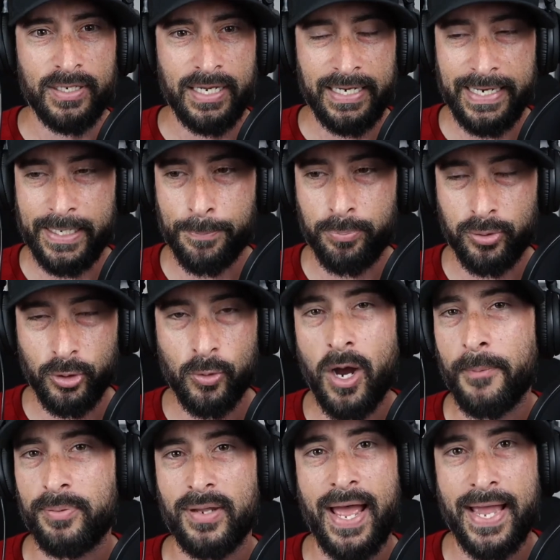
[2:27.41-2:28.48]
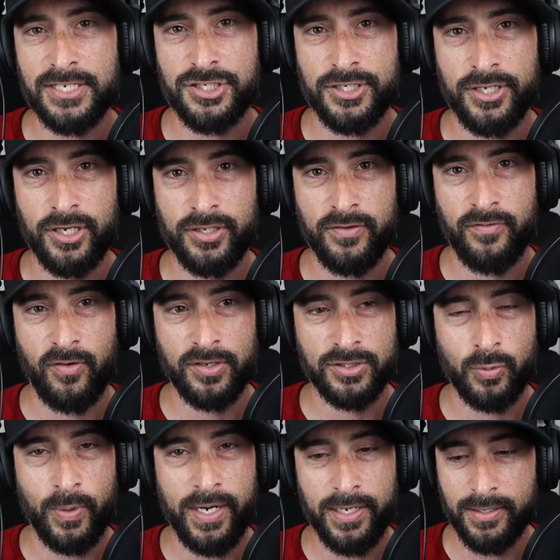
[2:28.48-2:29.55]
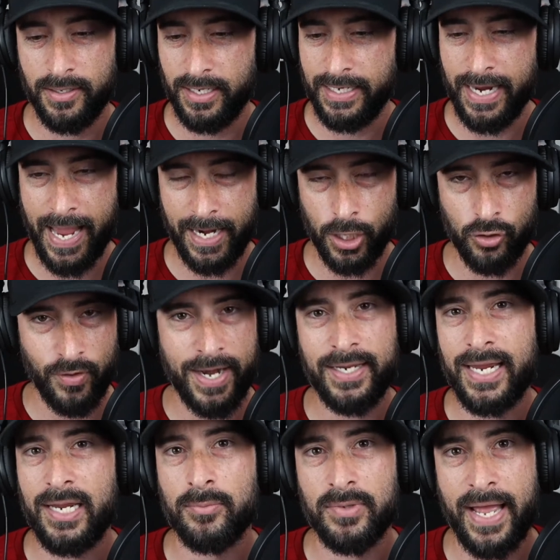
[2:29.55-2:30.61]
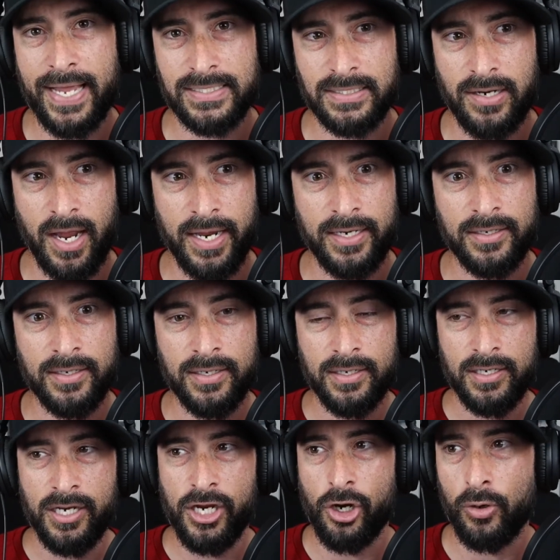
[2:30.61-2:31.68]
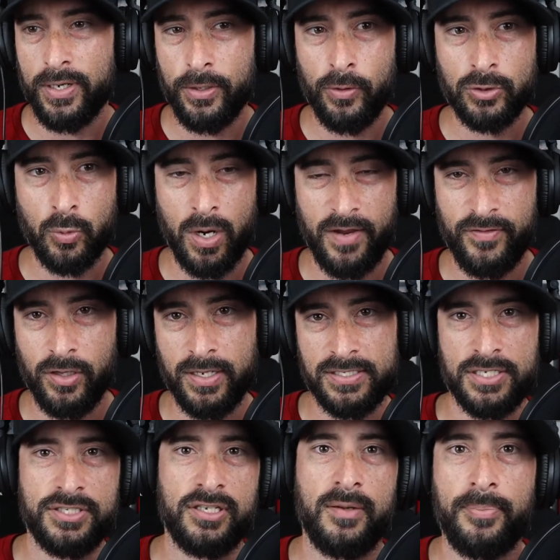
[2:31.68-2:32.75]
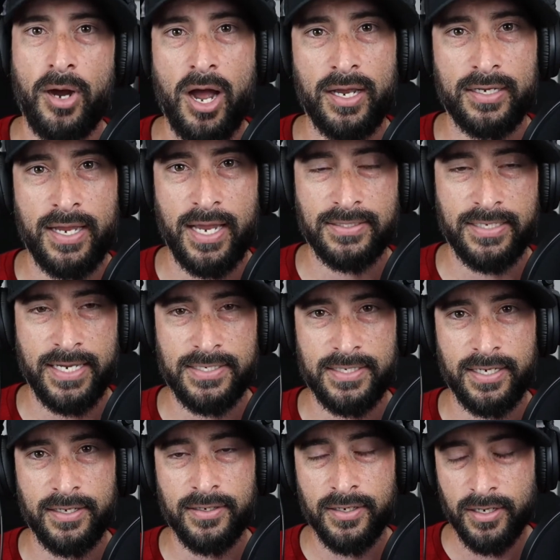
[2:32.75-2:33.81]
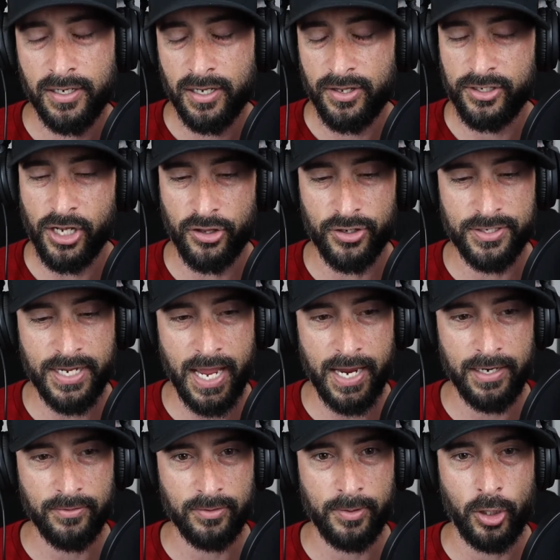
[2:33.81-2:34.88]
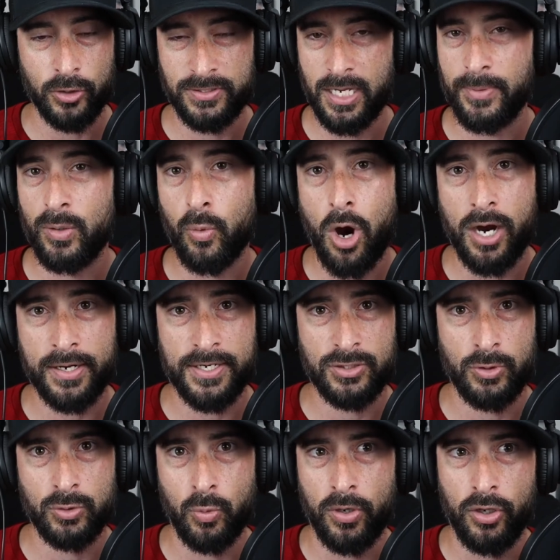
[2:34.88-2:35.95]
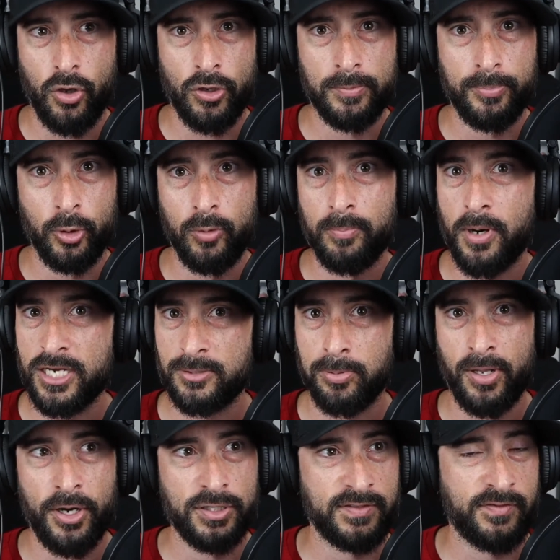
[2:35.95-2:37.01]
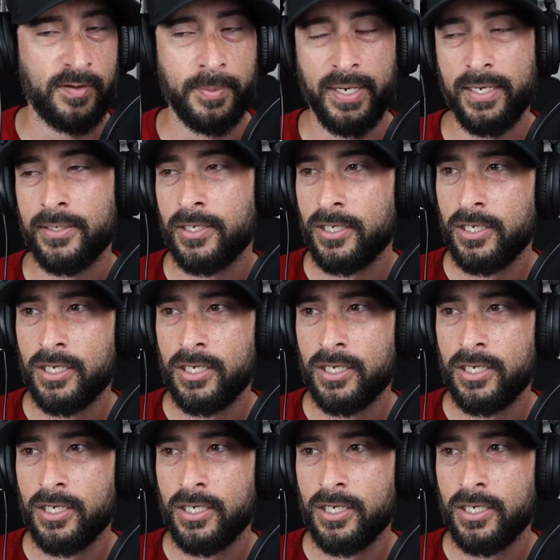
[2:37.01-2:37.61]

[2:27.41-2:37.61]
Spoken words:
He blew up last year in the first week. He had a great game last night. He was one, if you listen to the podcast I did the other day, Sammy Watkins was one of those boom bust players for me.